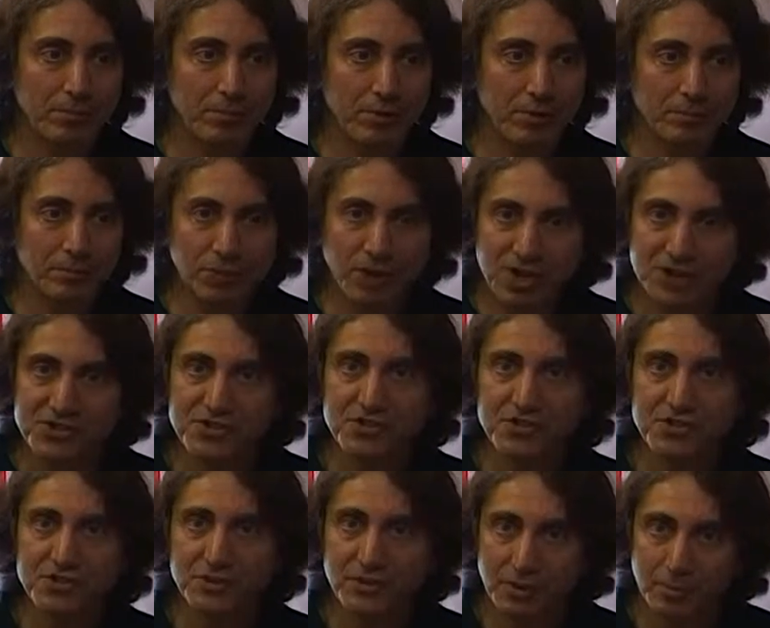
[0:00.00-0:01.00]

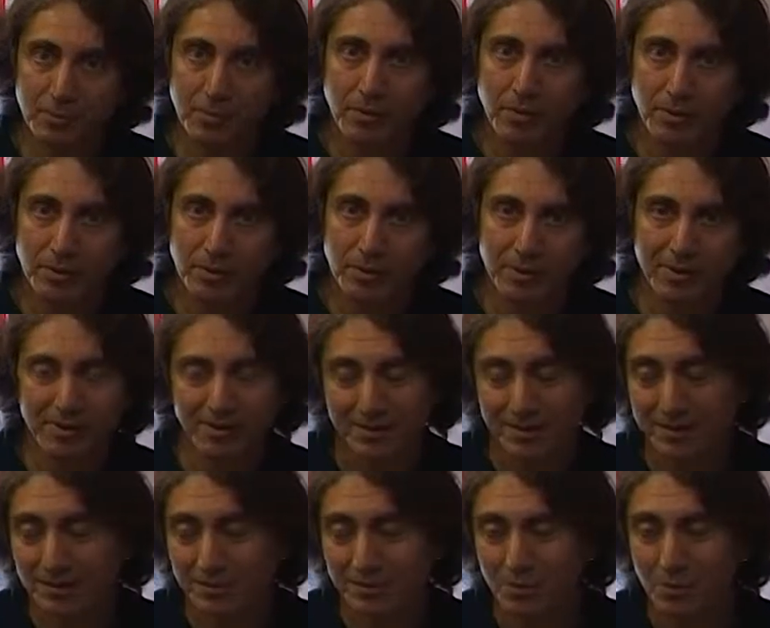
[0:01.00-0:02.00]
abreast of uh,
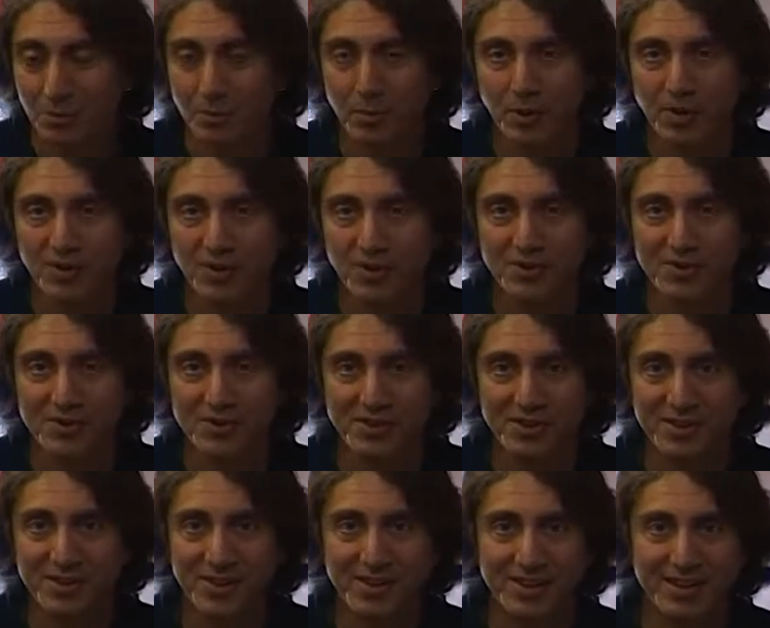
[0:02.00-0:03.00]
no pun
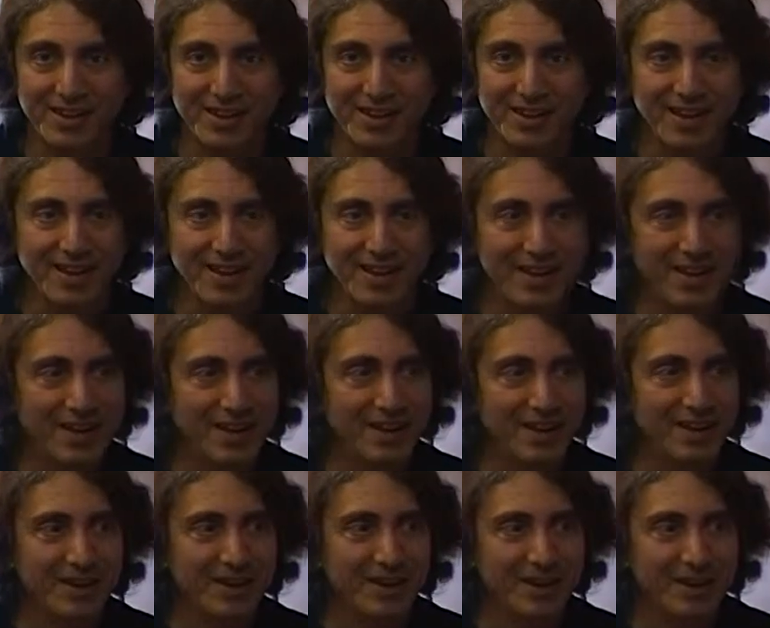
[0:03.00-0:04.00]
intended
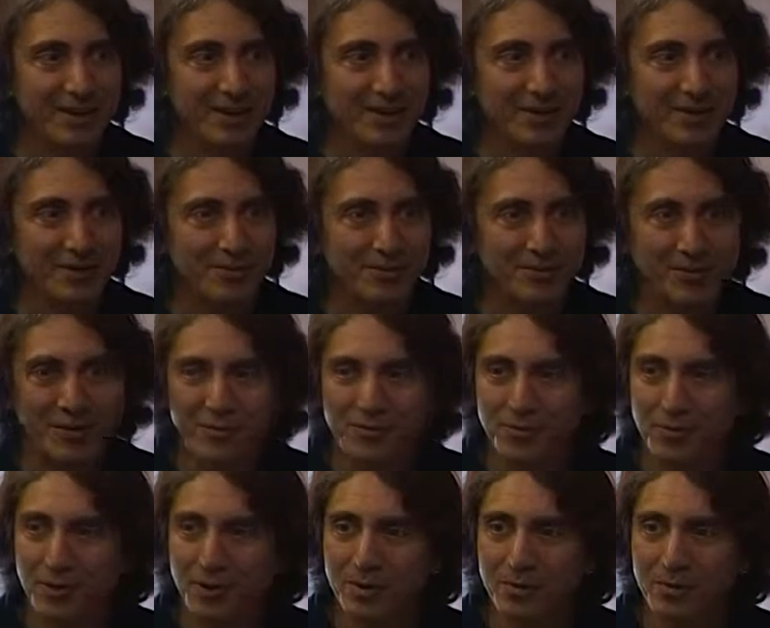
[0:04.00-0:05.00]
of
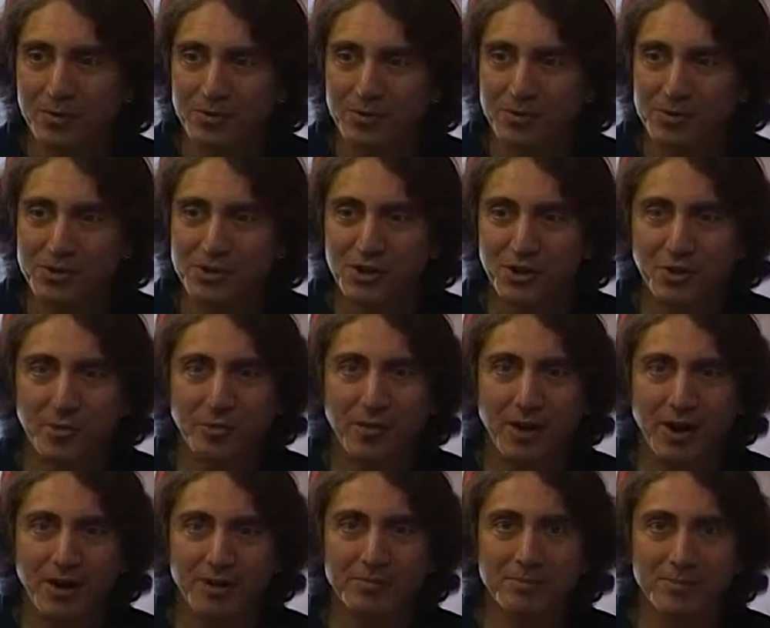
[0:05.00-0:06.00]
of what Michelle
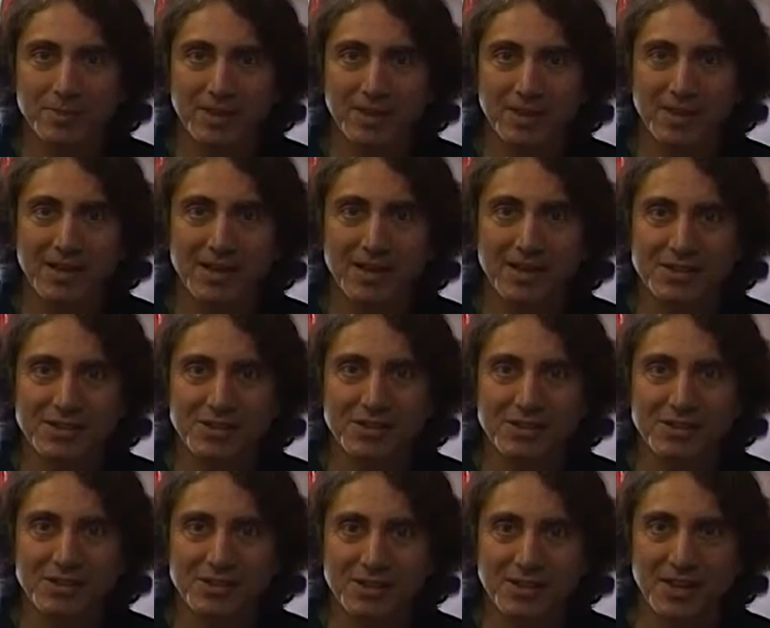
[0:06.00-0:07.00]
Bachmann has to
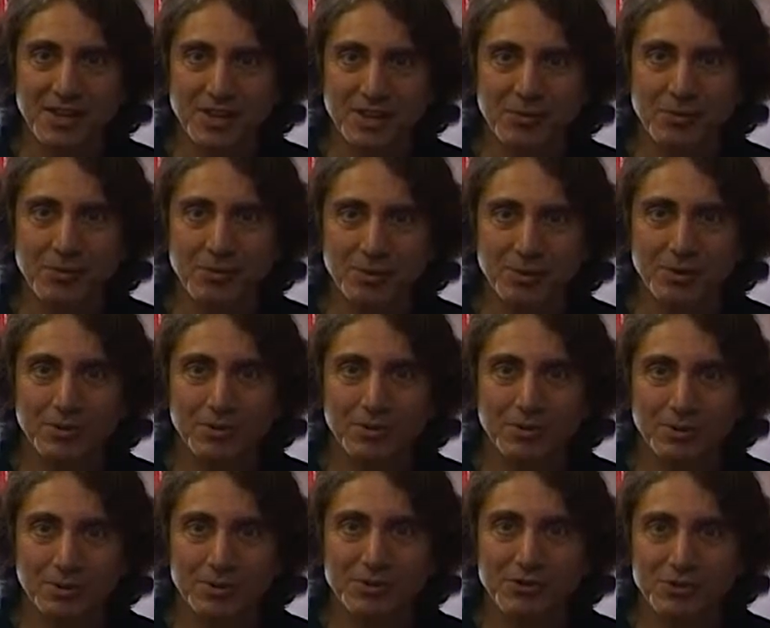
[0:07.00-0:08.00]
say, well,
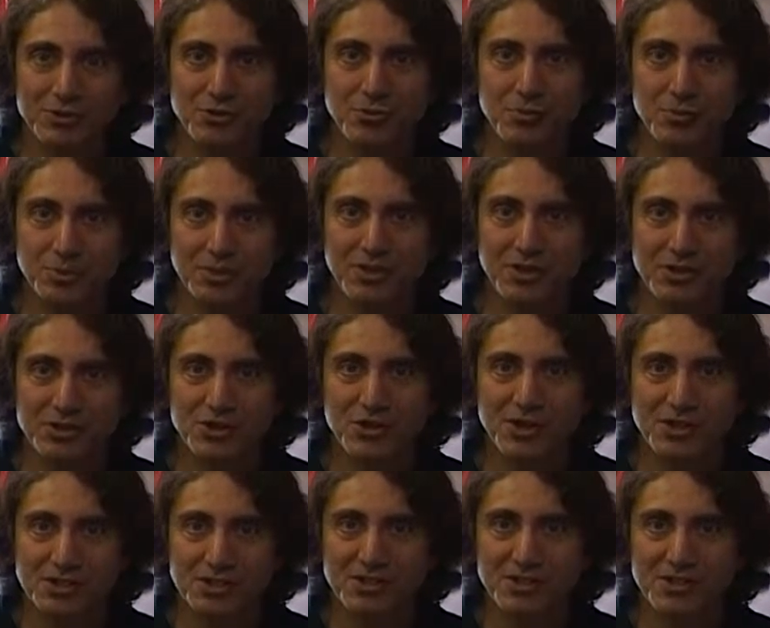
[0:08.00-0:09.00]
what what stupid things
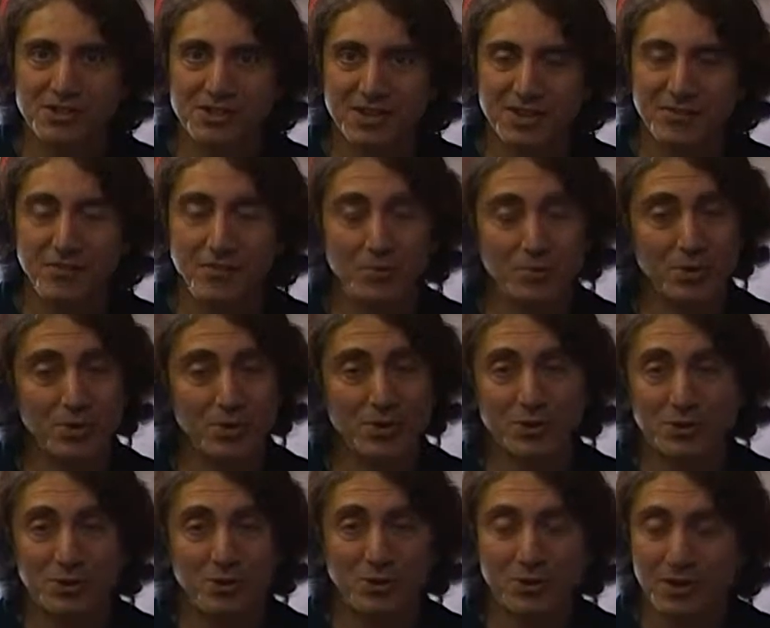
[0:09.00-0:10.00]
she has to say from week
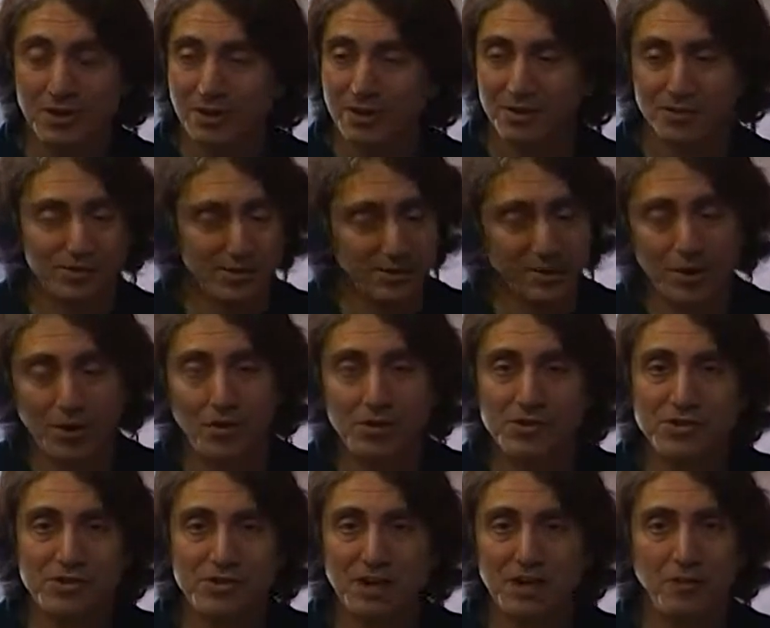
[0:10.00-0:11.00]
to week. Her
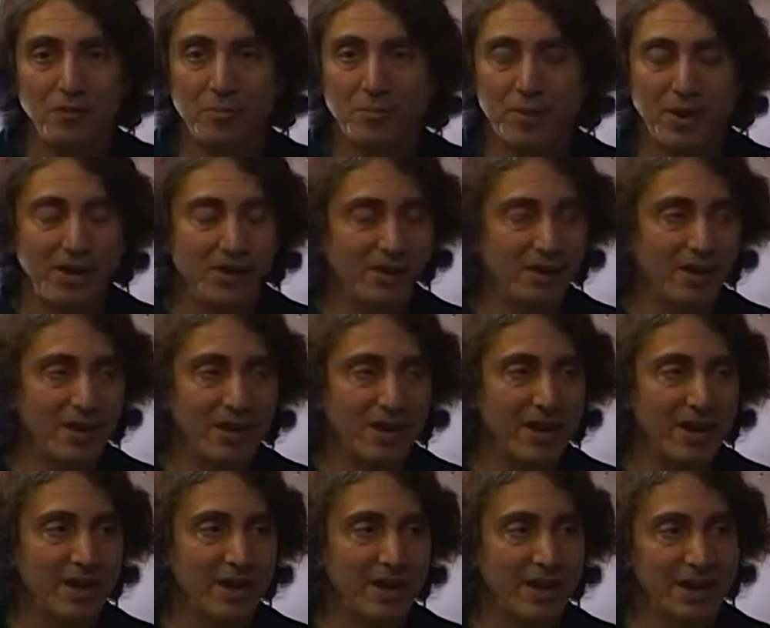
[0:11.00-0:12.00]
and Sarah Palin.
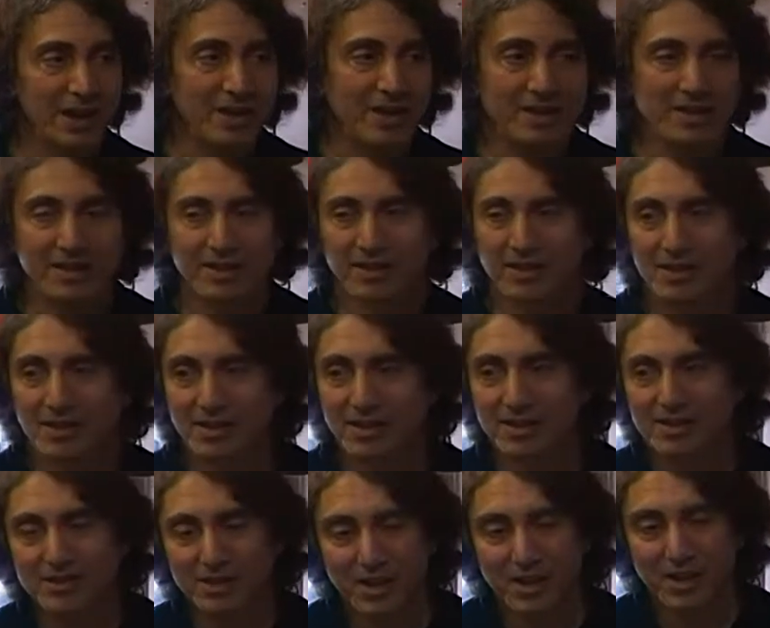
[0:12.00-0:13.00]
You got elected.
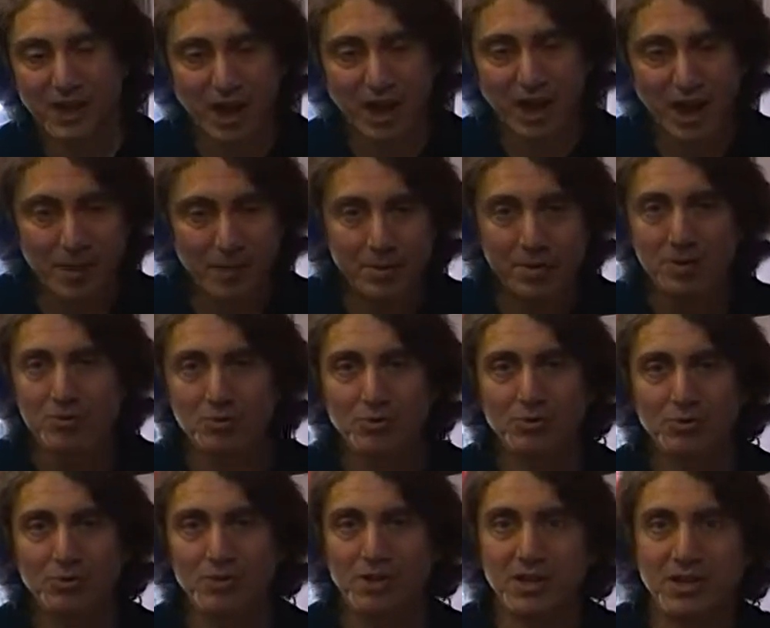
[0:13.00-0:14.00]
It, it's a comedy
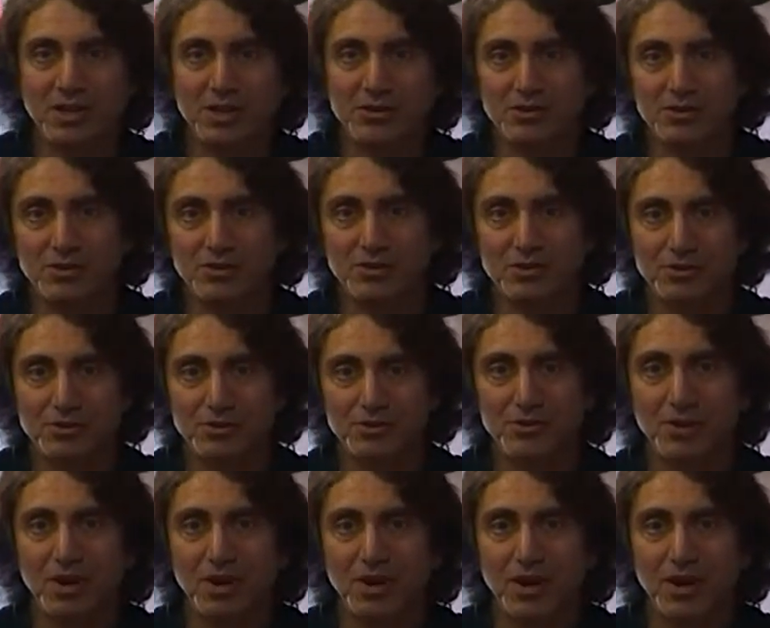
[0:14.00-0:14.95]
routine to to,